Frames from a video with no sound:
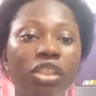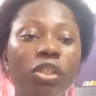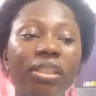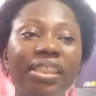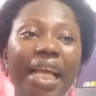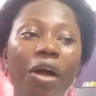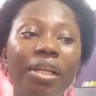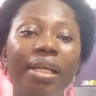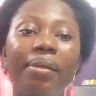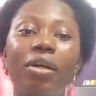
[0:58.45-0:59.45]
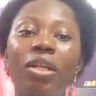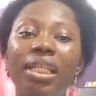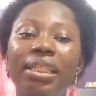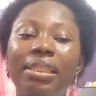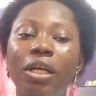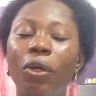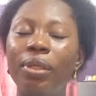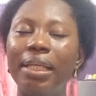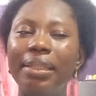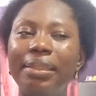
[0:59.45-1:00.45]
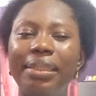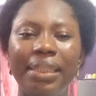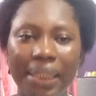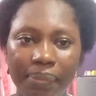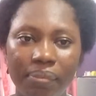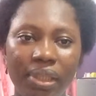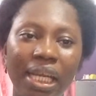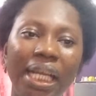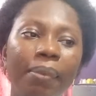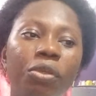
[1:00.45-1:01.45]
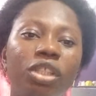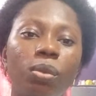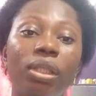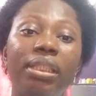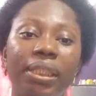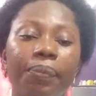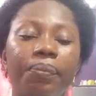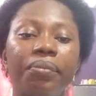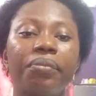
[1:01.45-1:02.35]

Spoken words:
To decide on a theme, yeah, let me use the word theme.